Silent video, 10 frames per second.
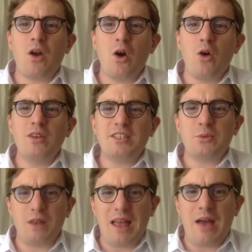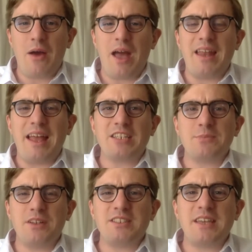only to allow an
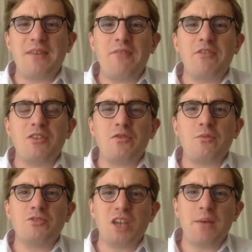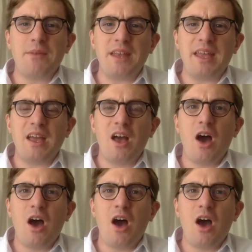expert to give evidence from Germany